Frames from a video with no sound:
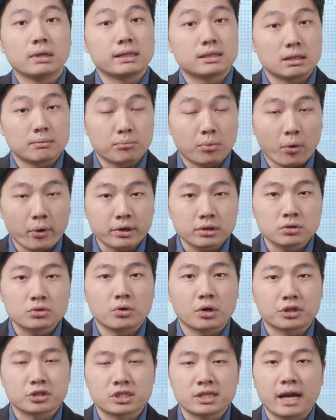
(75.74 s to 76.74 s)
it's important to
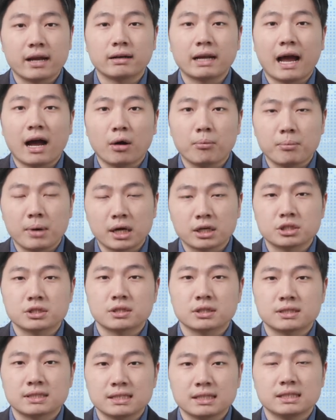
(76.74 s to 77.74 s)
understand how much
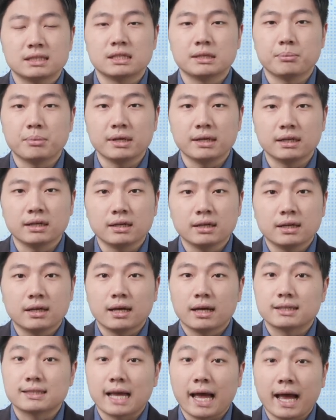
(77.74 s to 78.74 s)
the CCP
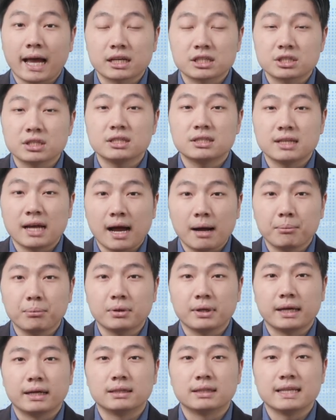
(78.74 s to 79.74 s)
has actually
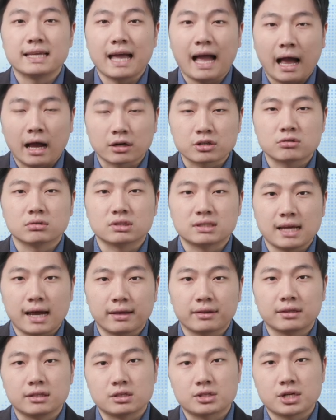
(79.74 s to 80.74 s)
downplayed the actual
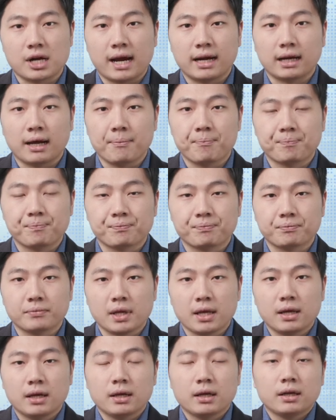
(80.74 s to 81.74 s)
death in China.
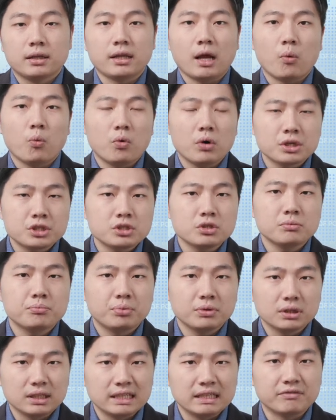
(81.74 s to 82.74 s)
Now, would you
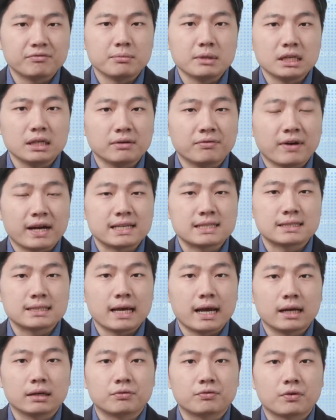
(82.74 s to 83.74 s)
believe me if I
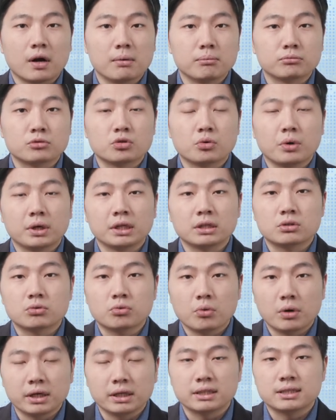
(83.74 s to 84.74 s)
said from
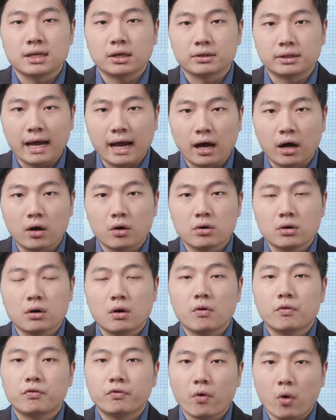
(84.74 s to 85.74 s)
2020 till now,
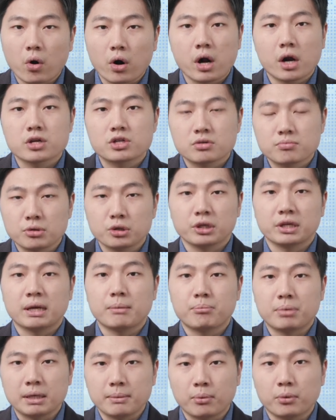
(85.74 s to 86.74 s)
400
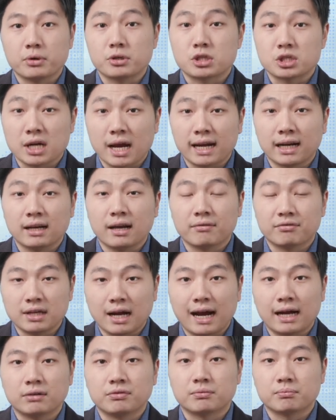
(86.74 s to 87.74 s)
million people in China have
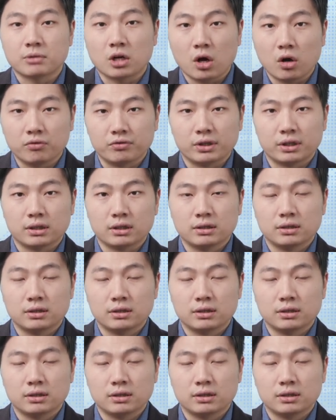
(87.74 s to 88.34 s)
died from COVID?